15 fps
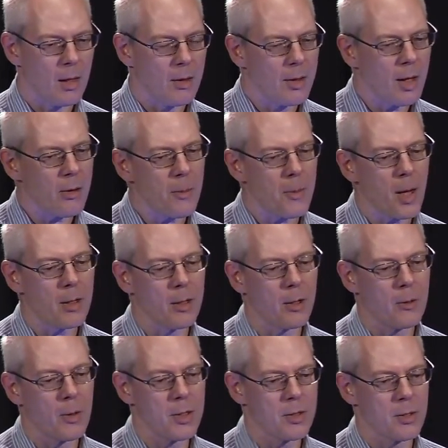The other part of your
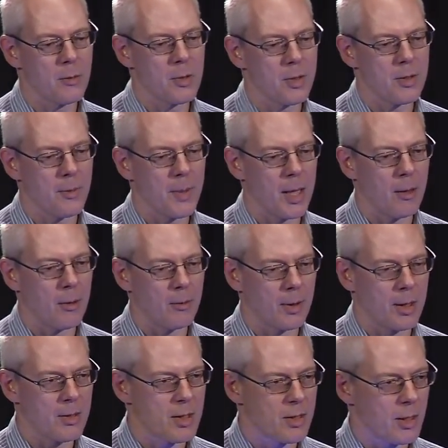question was about,
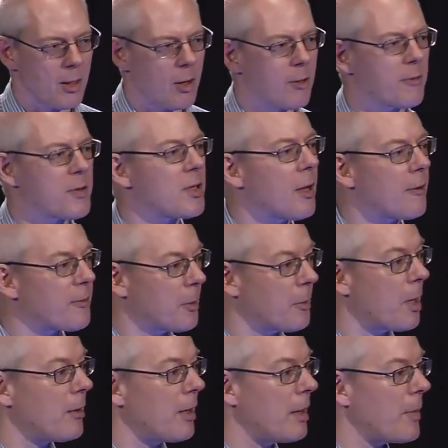this is a lot of stuff to
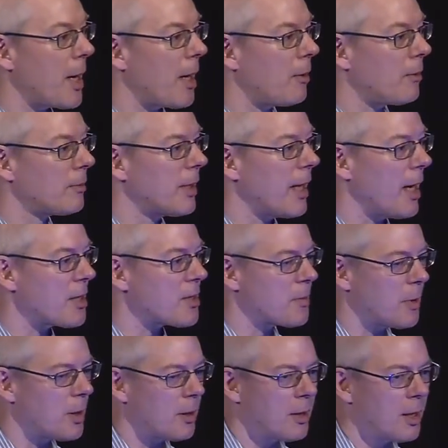worry about. Yes,
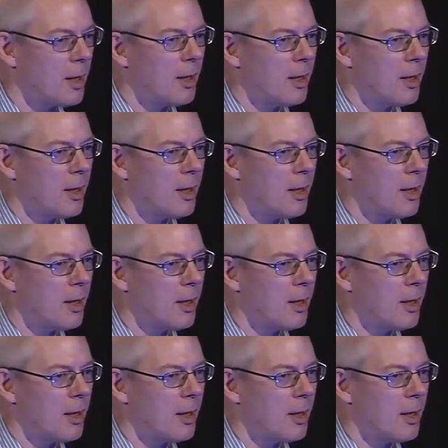well,